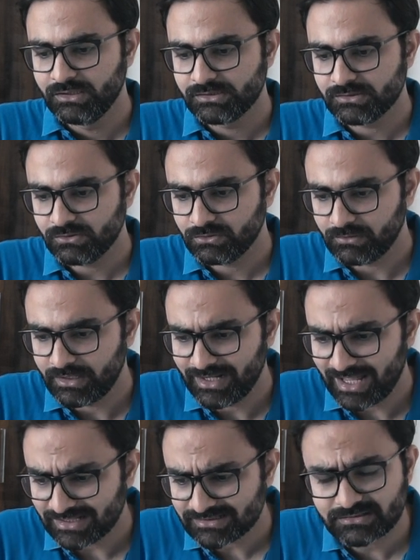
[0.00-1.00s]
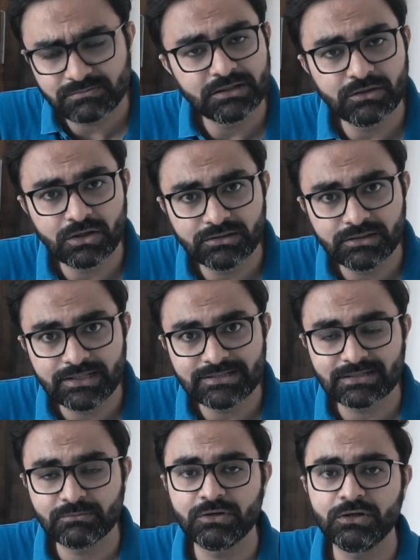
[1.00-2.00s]
So last but not the
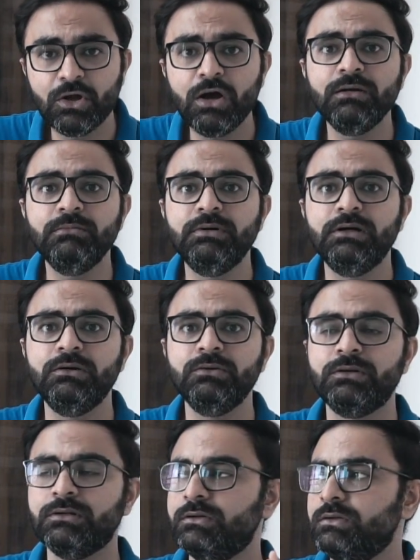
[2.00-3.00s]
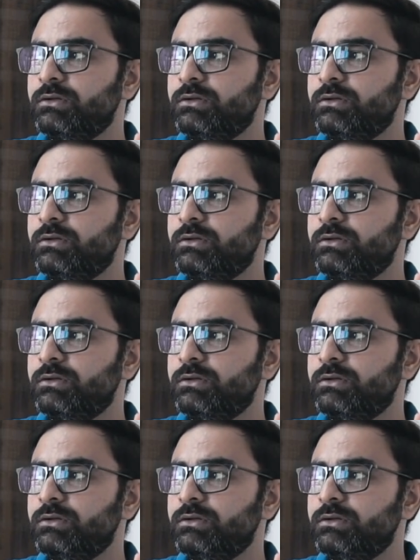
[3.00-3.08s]
least, I'm going to talk about